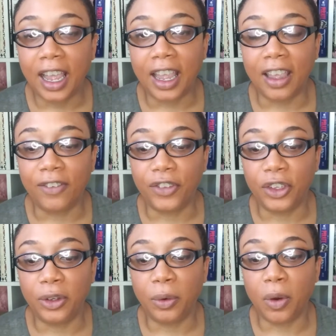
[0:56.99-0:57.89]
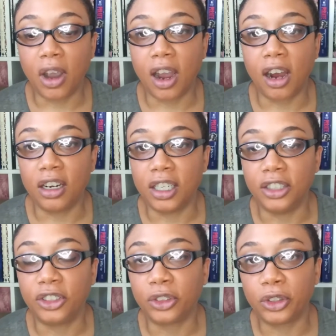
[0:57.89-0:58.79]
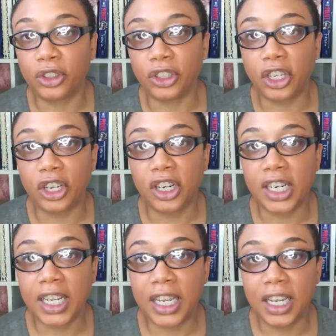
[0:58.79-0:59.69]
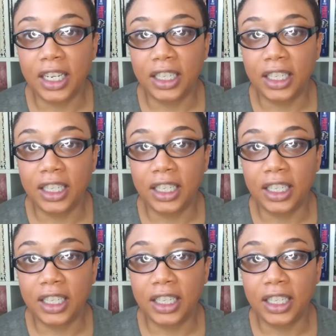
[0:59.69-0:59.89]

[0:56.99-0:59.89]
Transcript: If you are on Social Security,